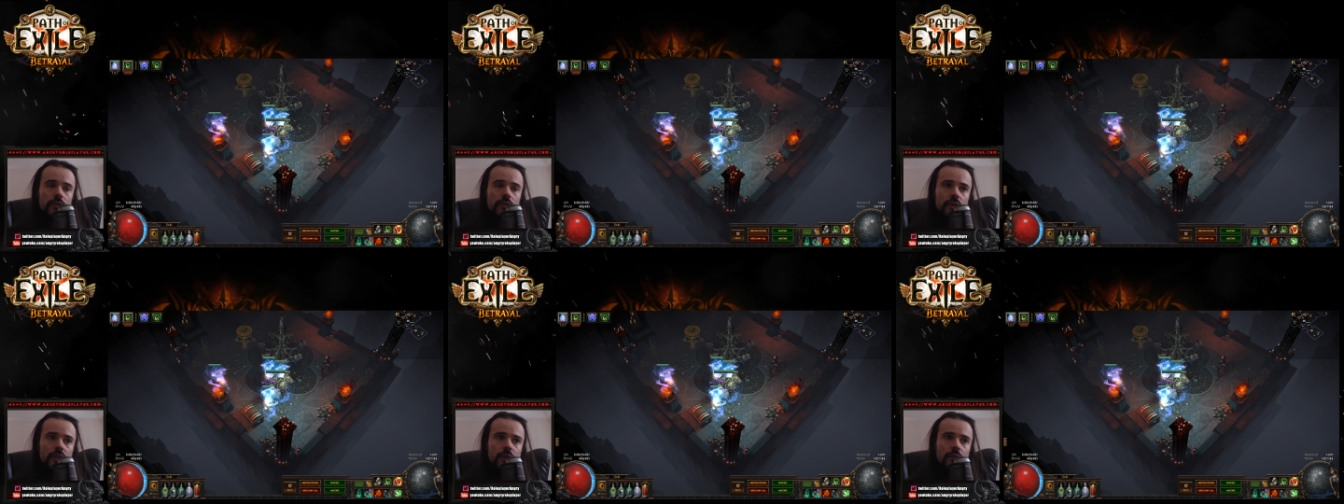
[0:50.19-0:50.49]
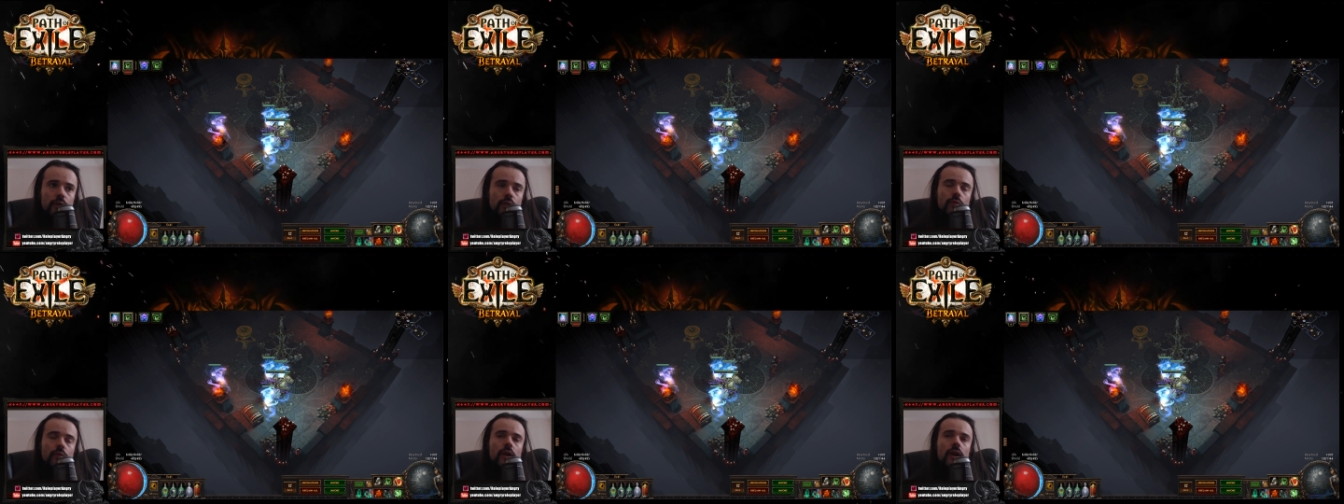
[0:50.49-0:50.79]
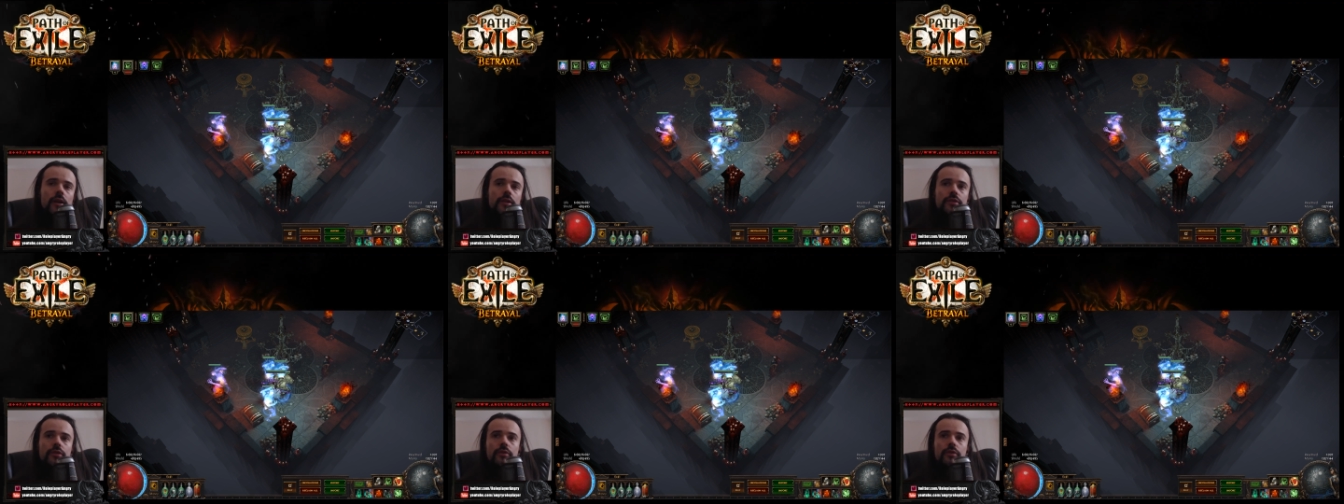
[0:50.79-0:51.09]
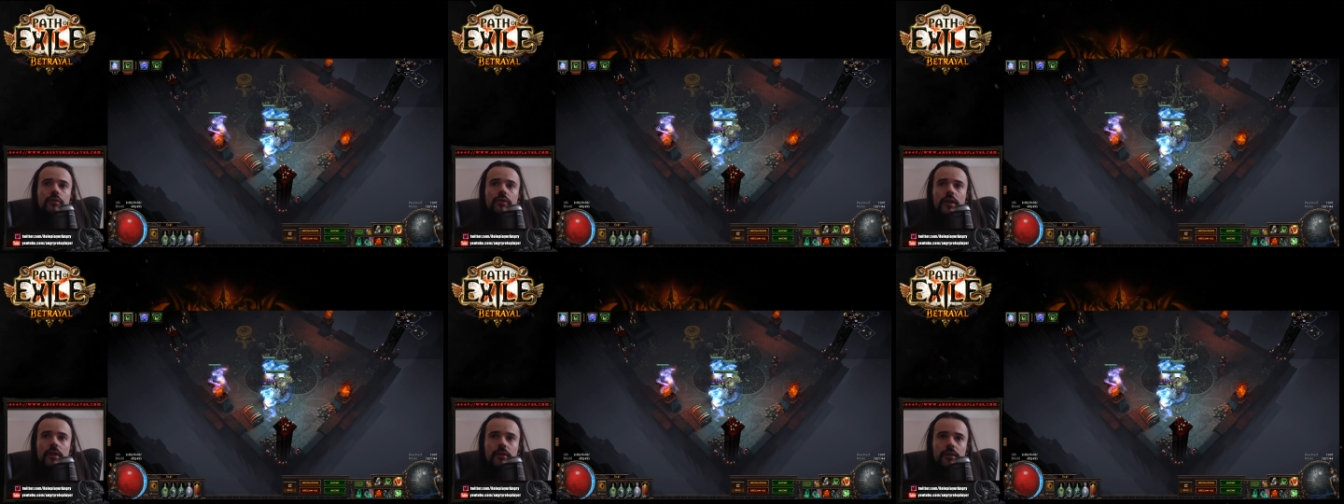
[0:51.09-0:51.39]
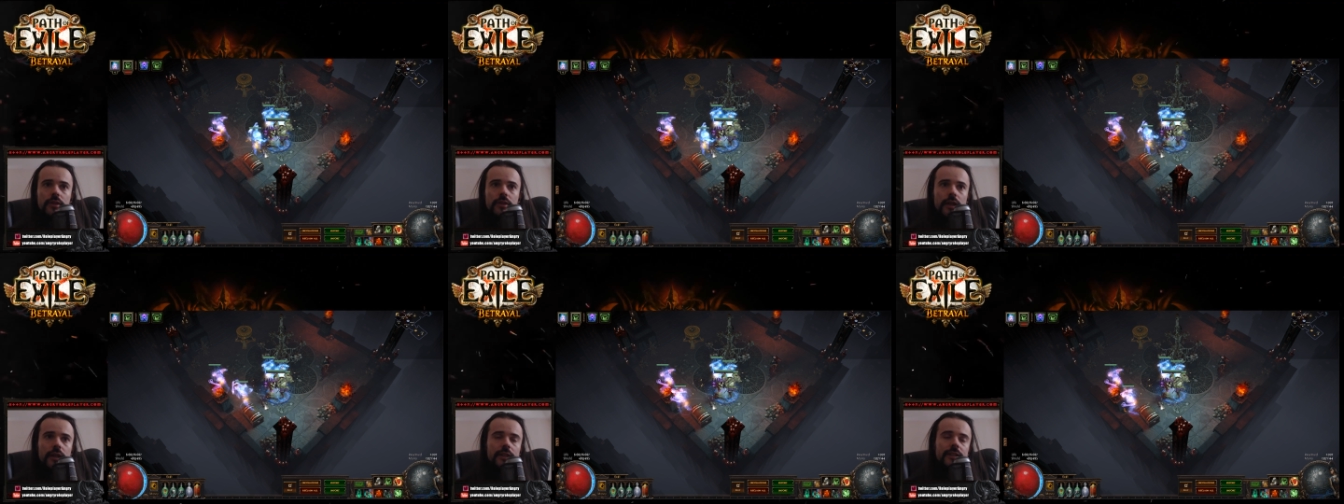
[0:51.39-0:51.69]
level 1 to
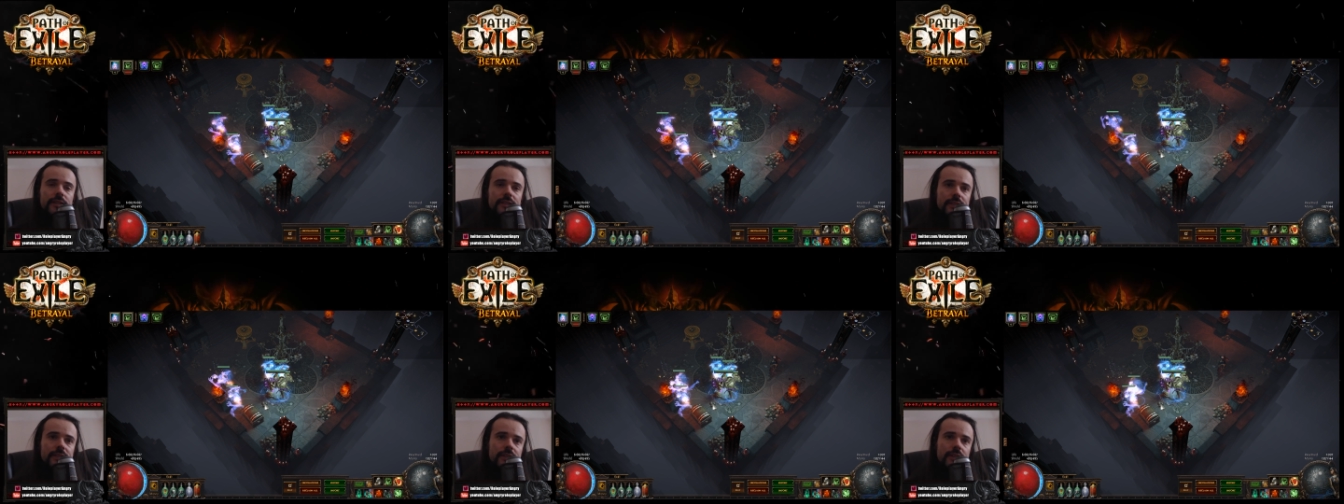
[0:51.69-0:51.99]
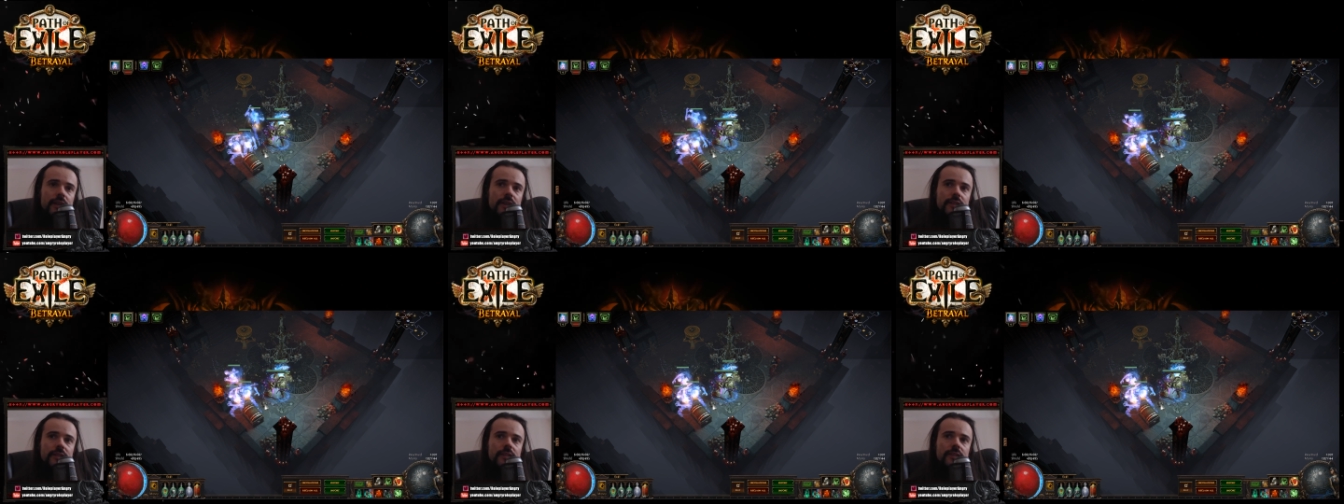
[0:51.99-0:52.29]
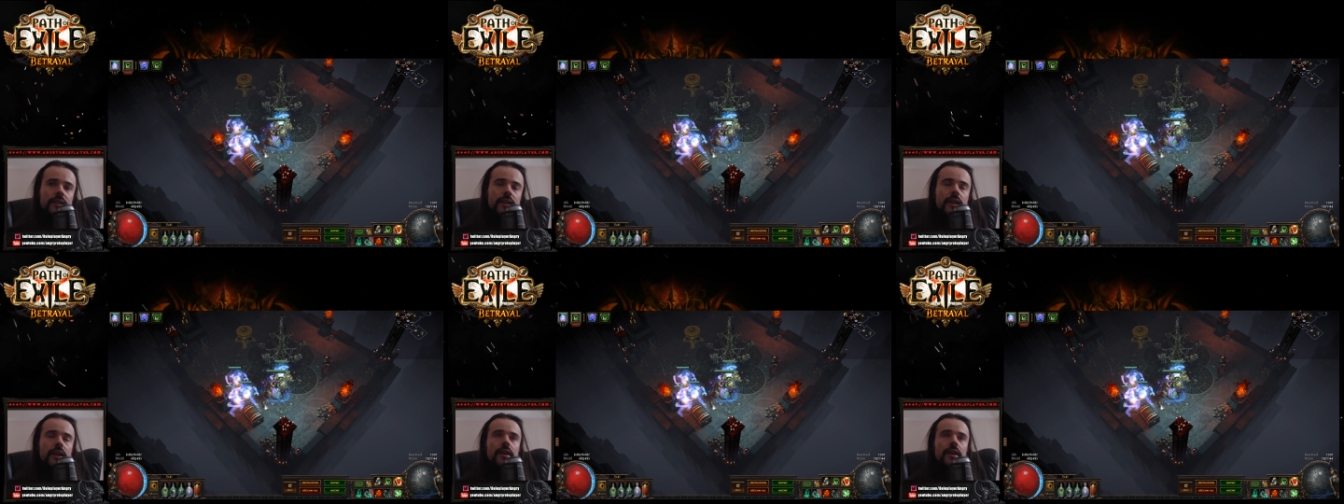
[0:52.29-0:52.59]
level 96,